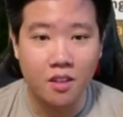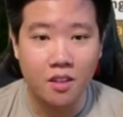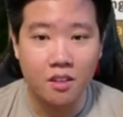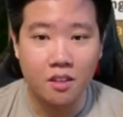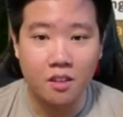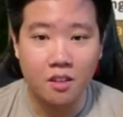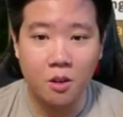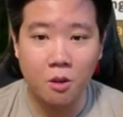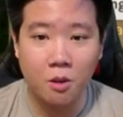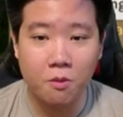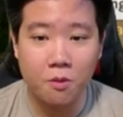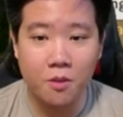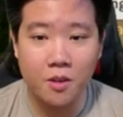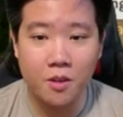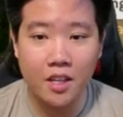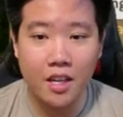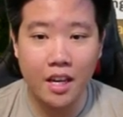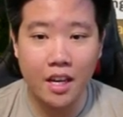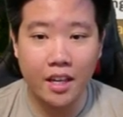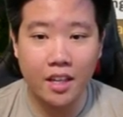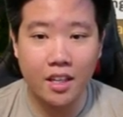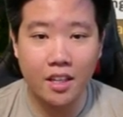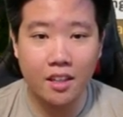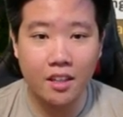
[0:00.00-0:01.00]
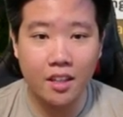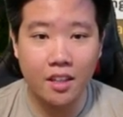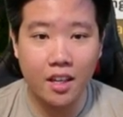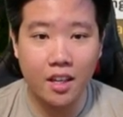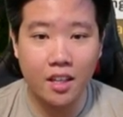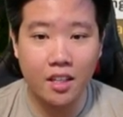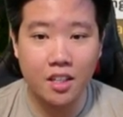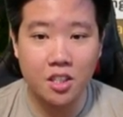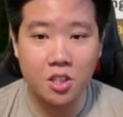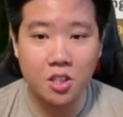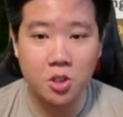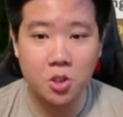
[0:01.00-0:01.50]
Hopefully I can
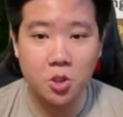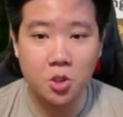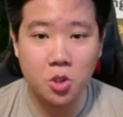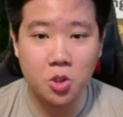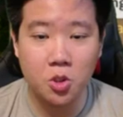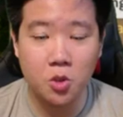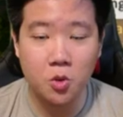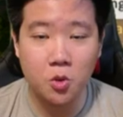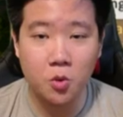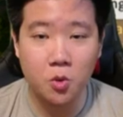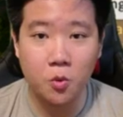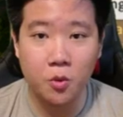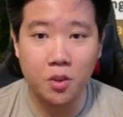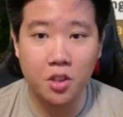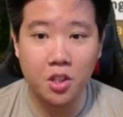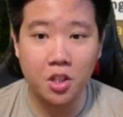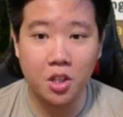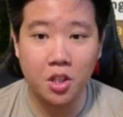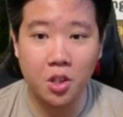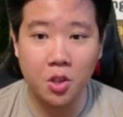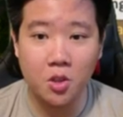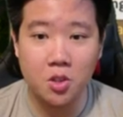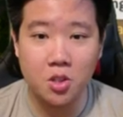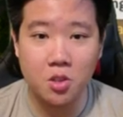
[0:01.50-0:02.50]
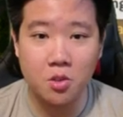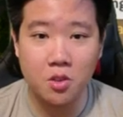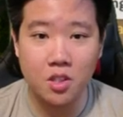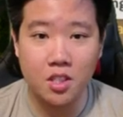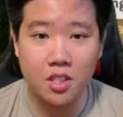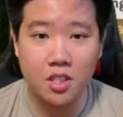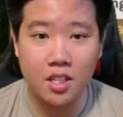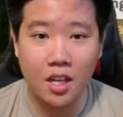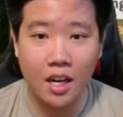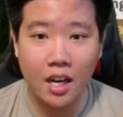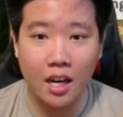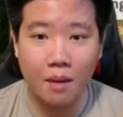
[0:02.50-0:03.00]
get into really close to the
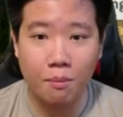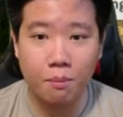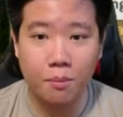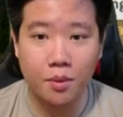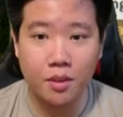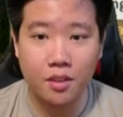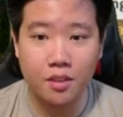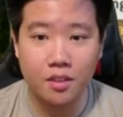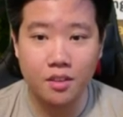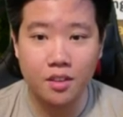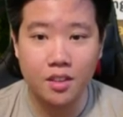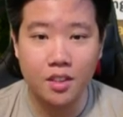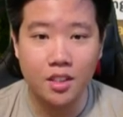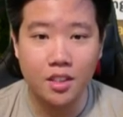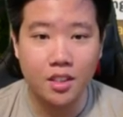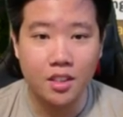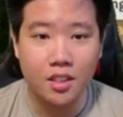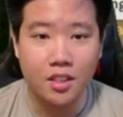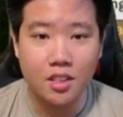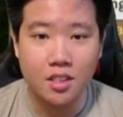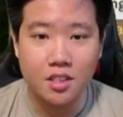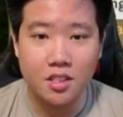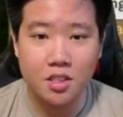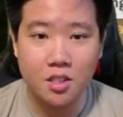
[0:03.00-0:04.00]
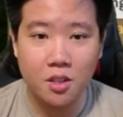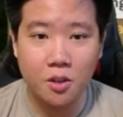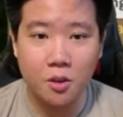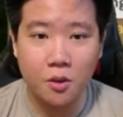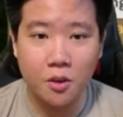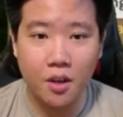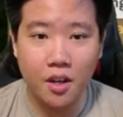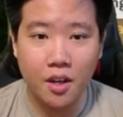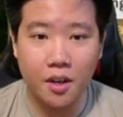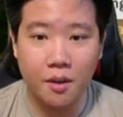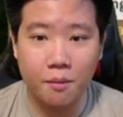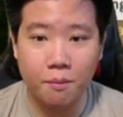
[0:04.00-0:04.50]
top.
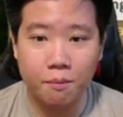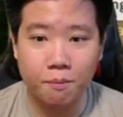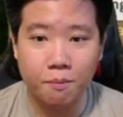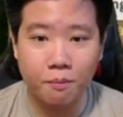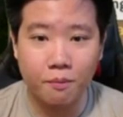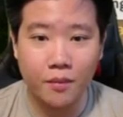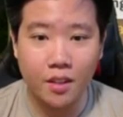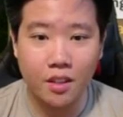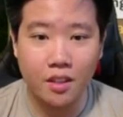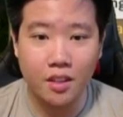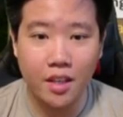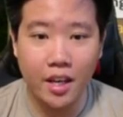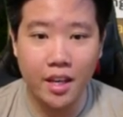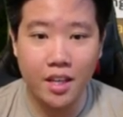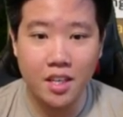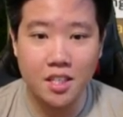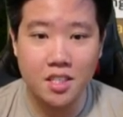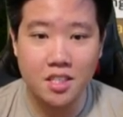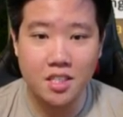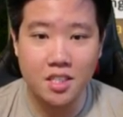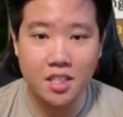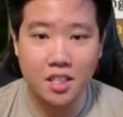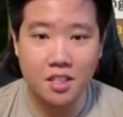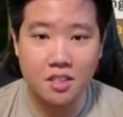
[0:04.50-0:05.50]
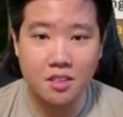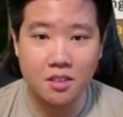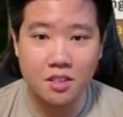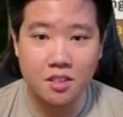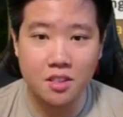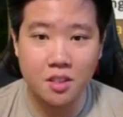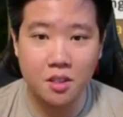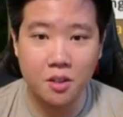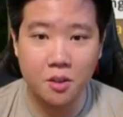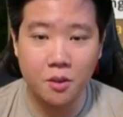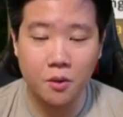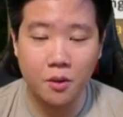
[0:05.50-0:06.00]
So 86.
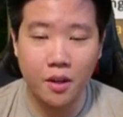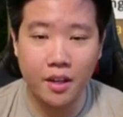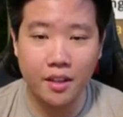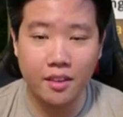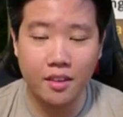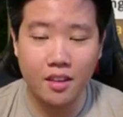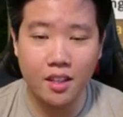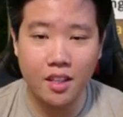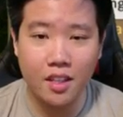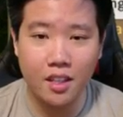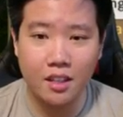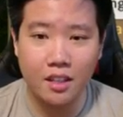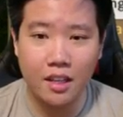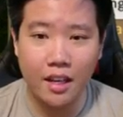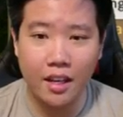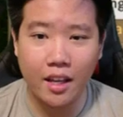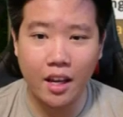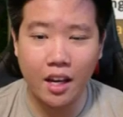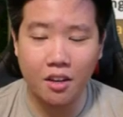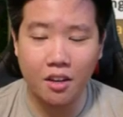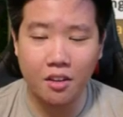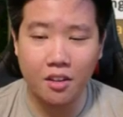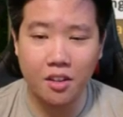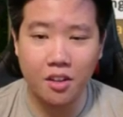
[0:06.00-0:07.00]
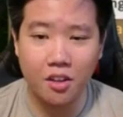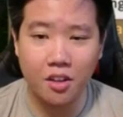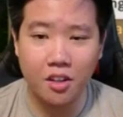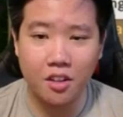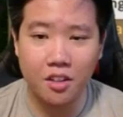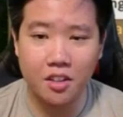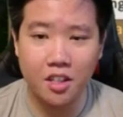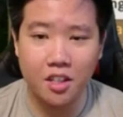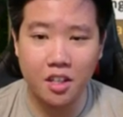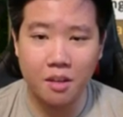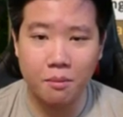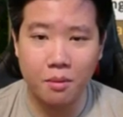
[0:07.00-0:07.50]
So I think I calculated
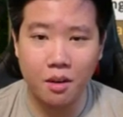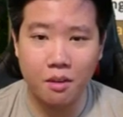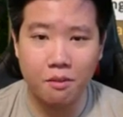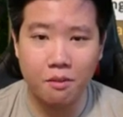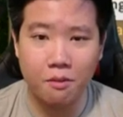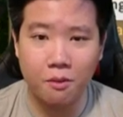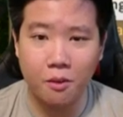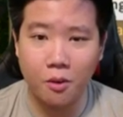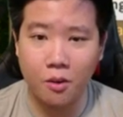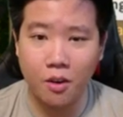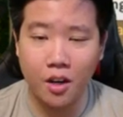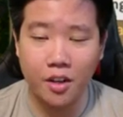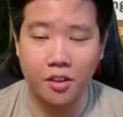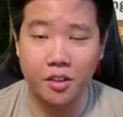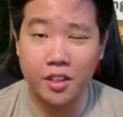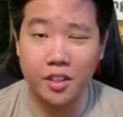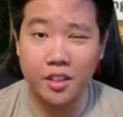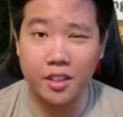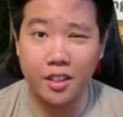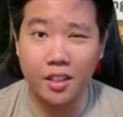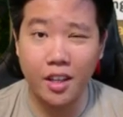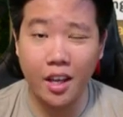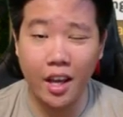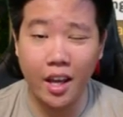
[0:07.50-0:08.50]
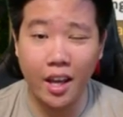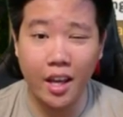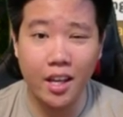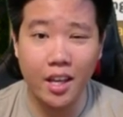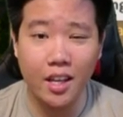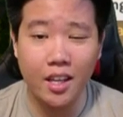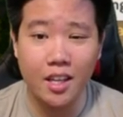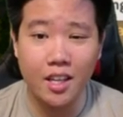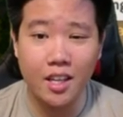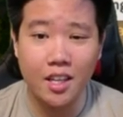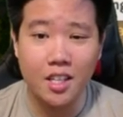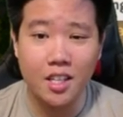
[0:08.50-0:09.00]
earlier about
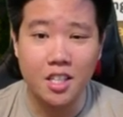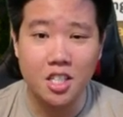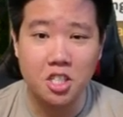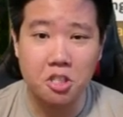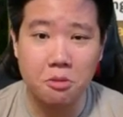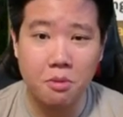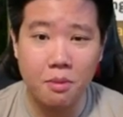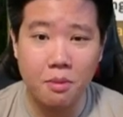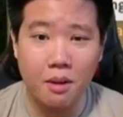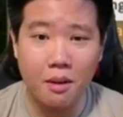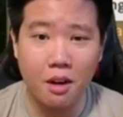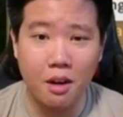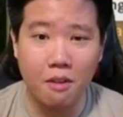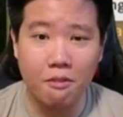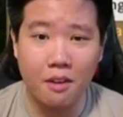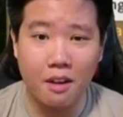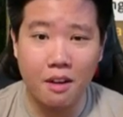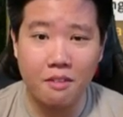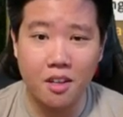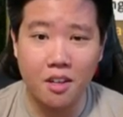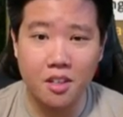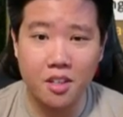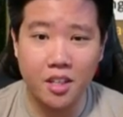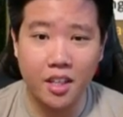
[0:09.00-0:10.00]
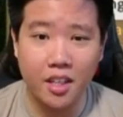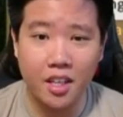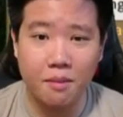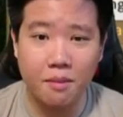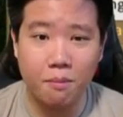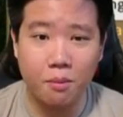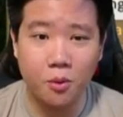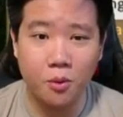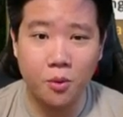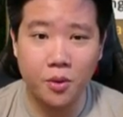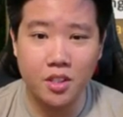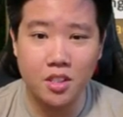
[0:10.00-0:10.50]
400k. So maybe about 500k
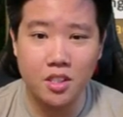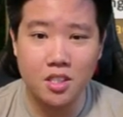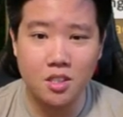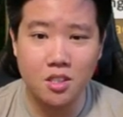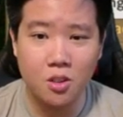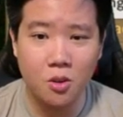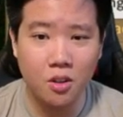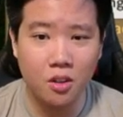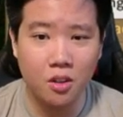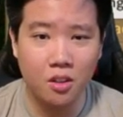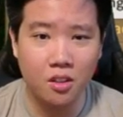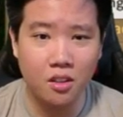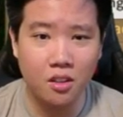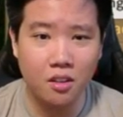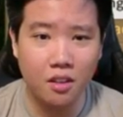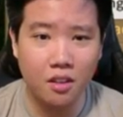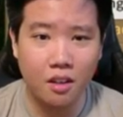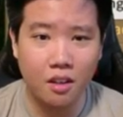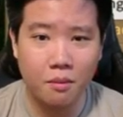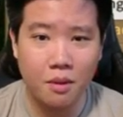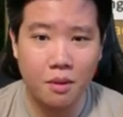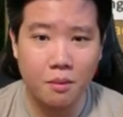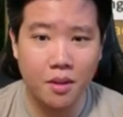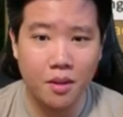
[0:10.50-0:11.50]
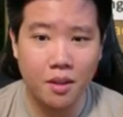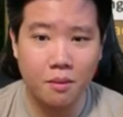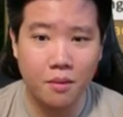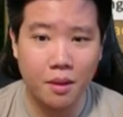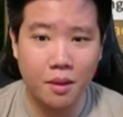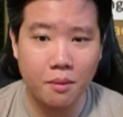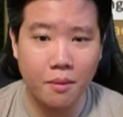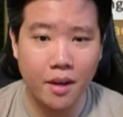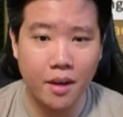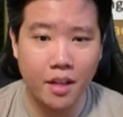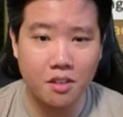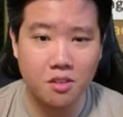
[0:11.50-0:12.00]
points total. Maybe my
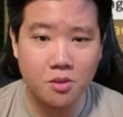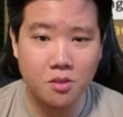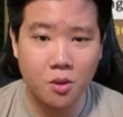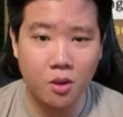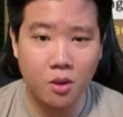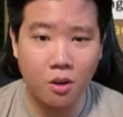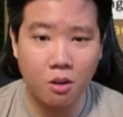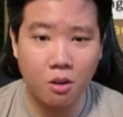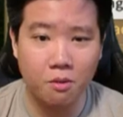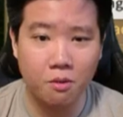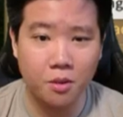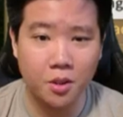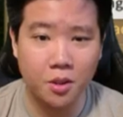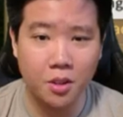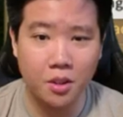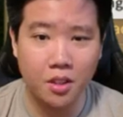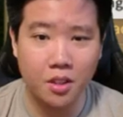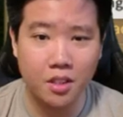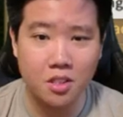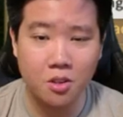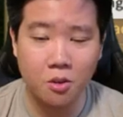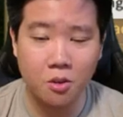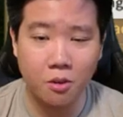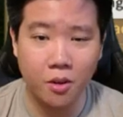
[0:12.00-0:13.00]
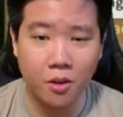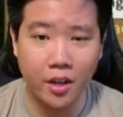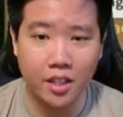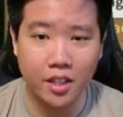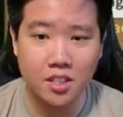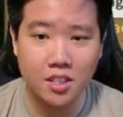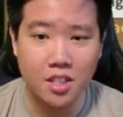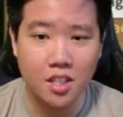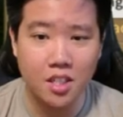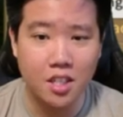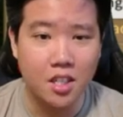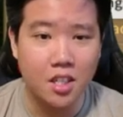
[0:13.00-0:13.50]
math is wrong. Hopefully it's
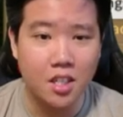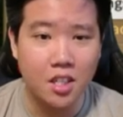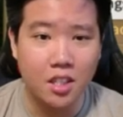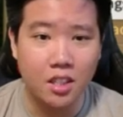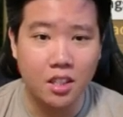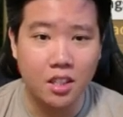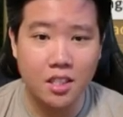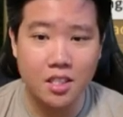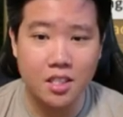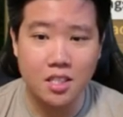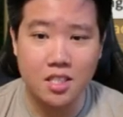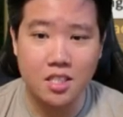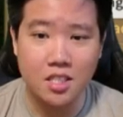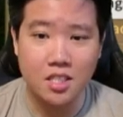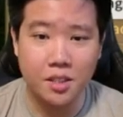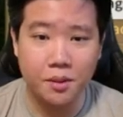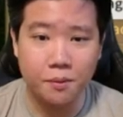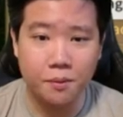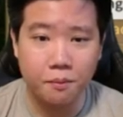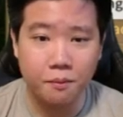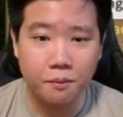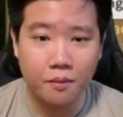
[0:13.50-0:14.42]
correct. Let's see.